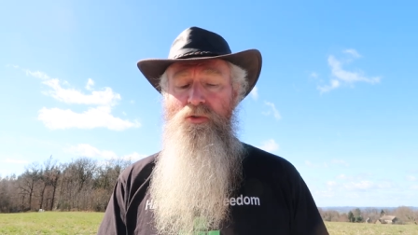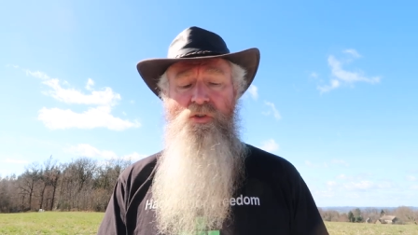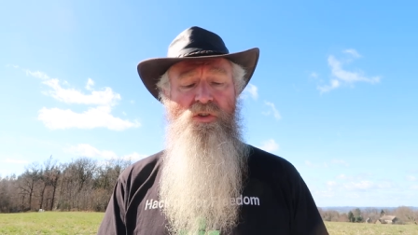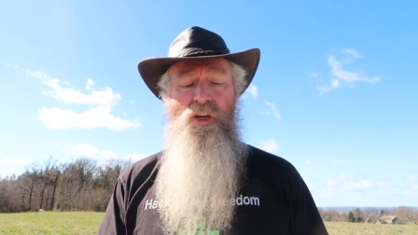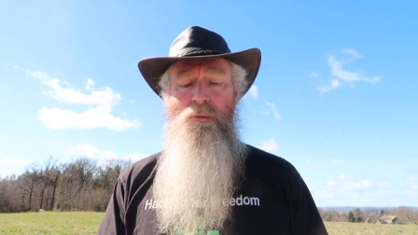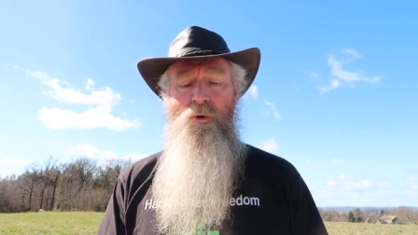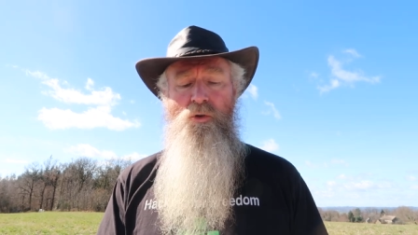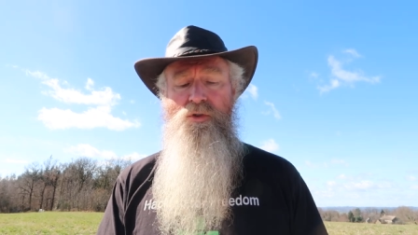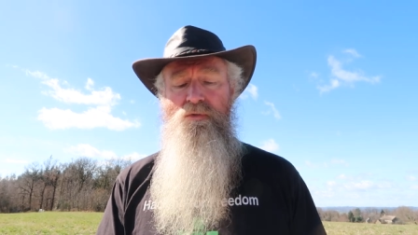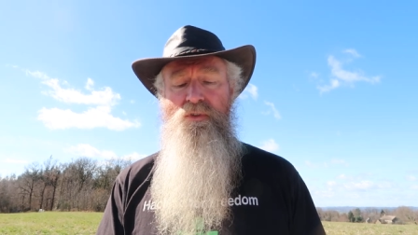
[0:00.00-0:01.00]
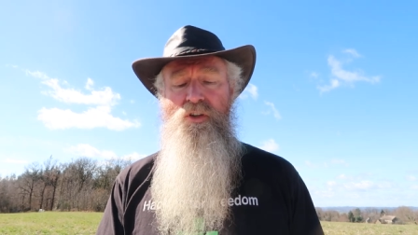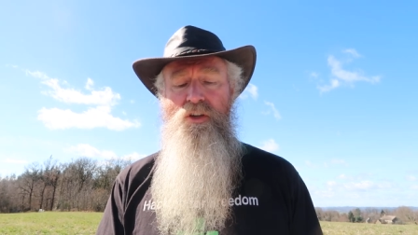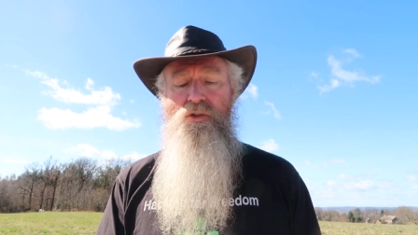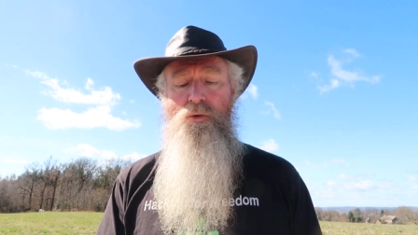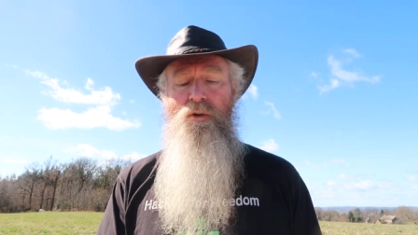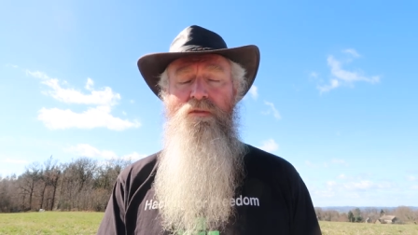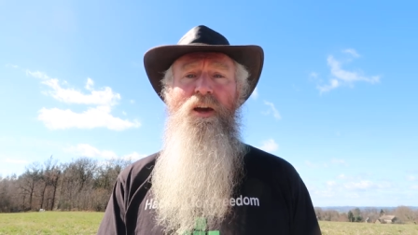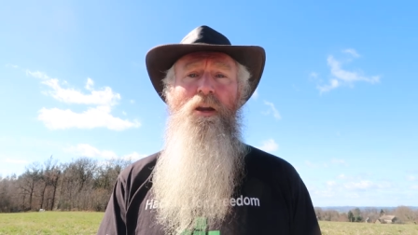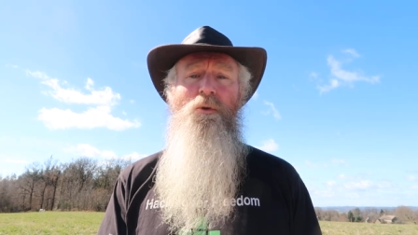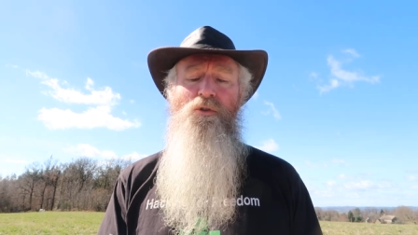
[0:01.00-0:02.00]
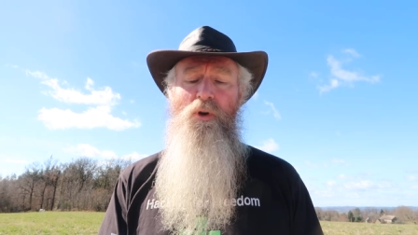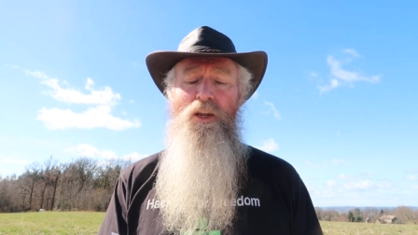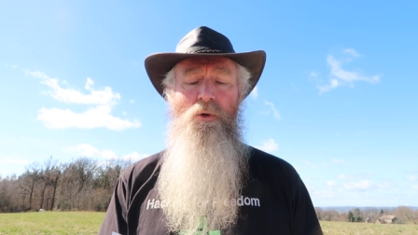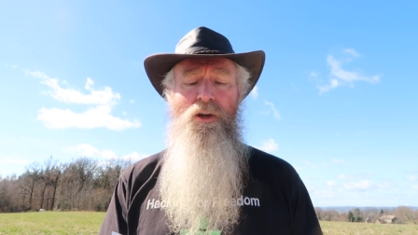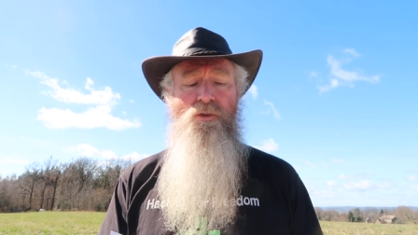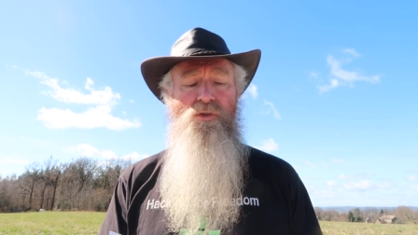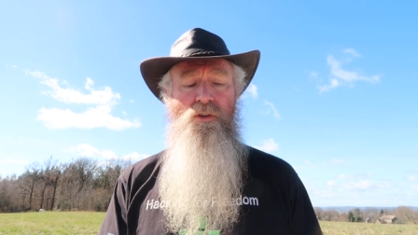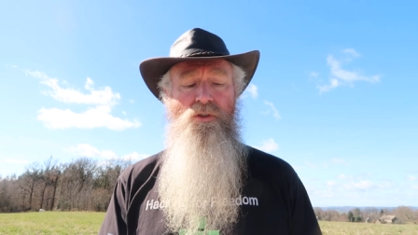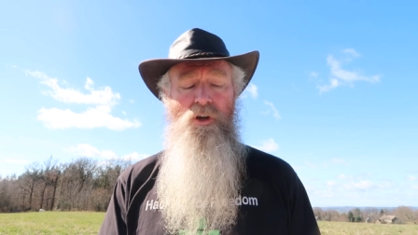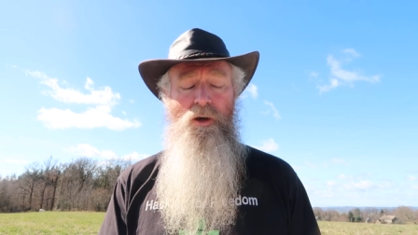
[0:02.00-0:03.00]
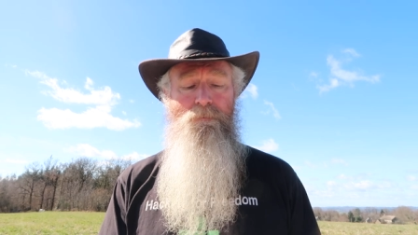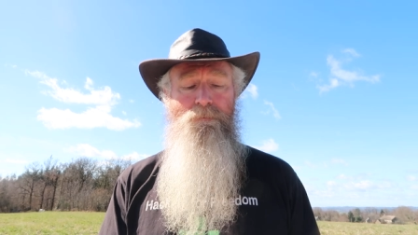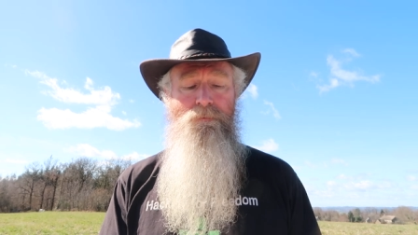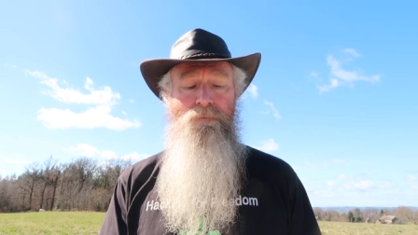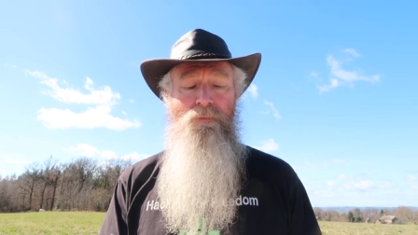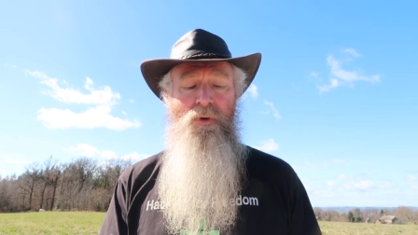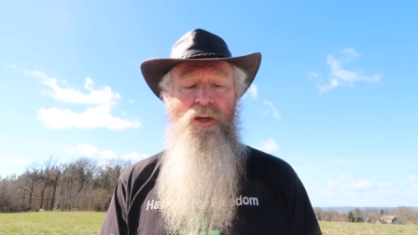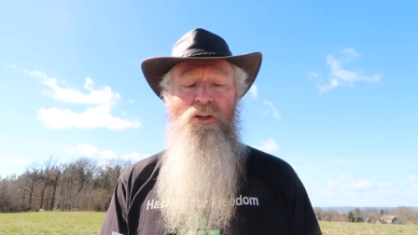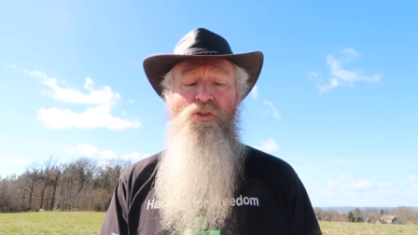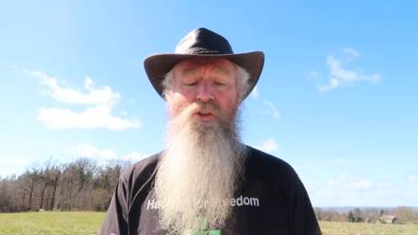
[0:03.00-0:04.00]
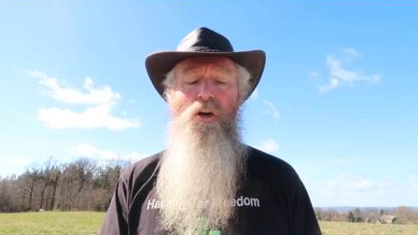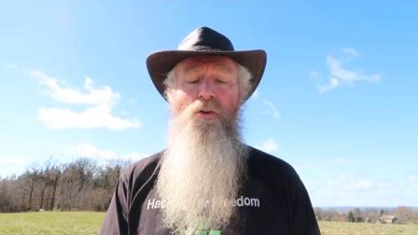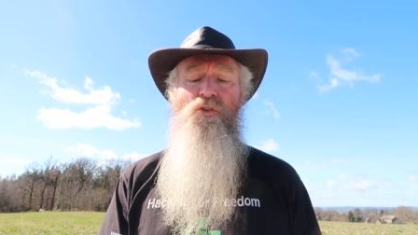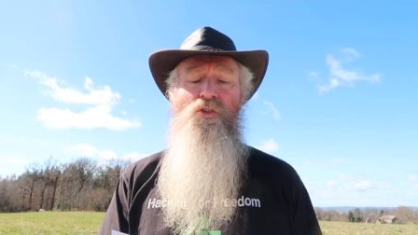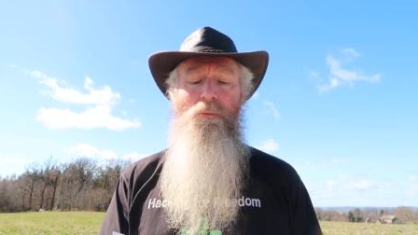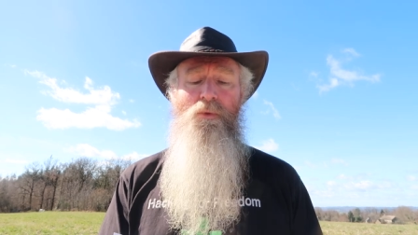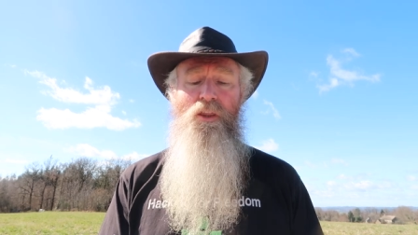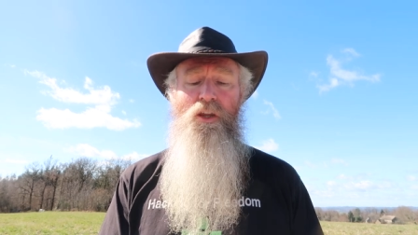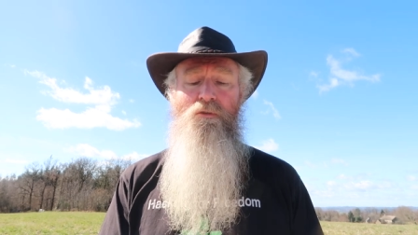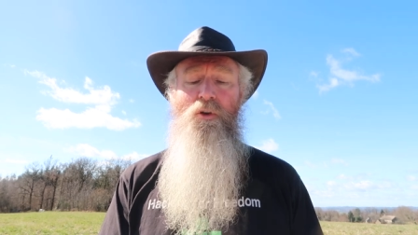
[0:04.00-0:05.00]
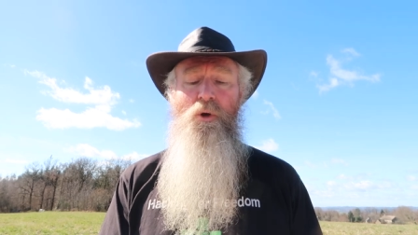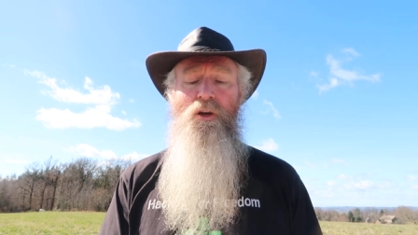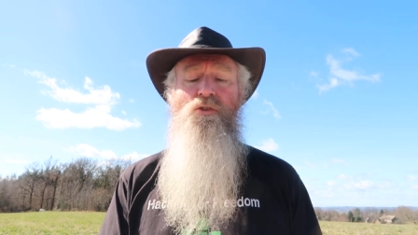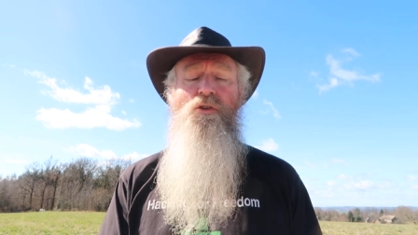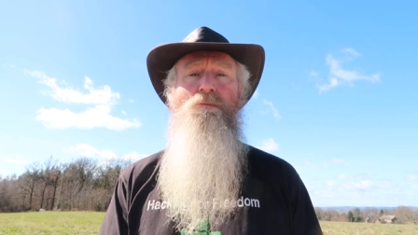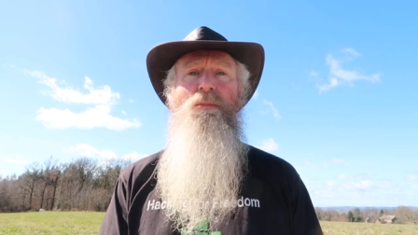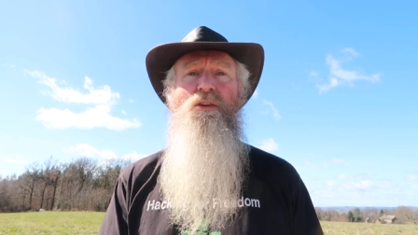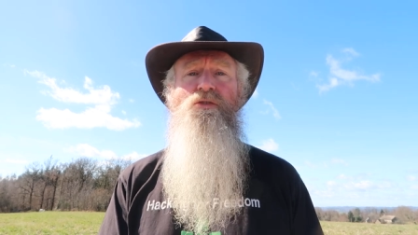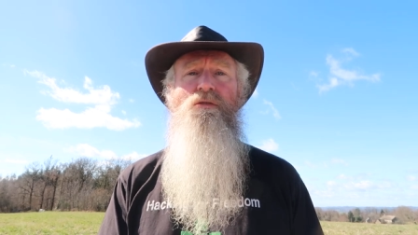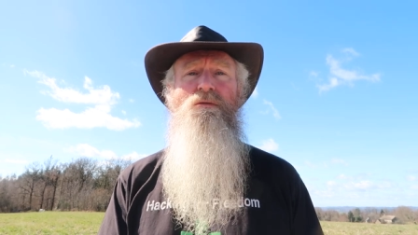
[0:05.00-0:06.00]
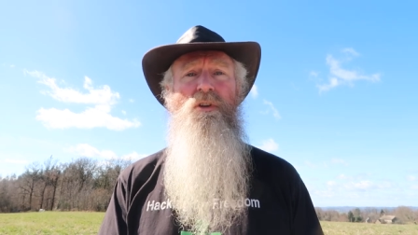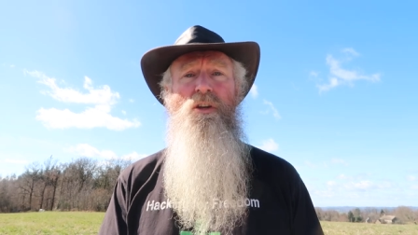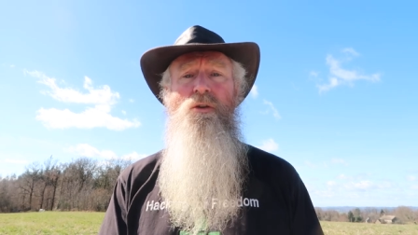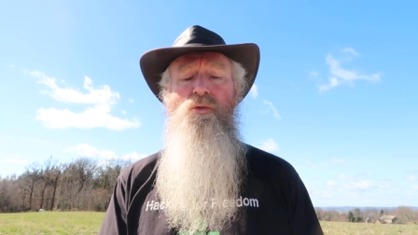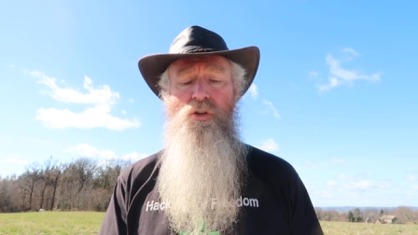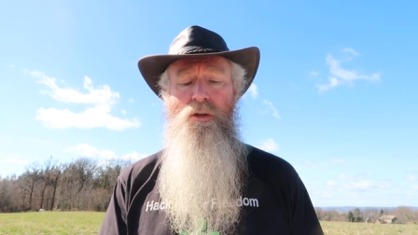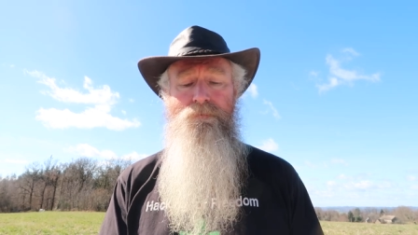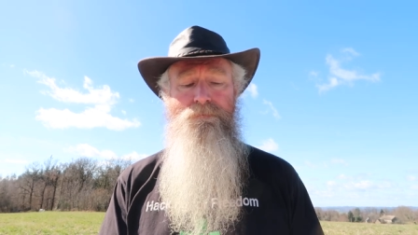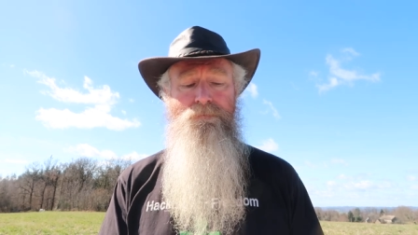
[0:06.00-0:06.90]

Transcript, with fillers: used the same laws of physics that were available to anyone else at the time. He just noticed something that everyone else had missed and used it.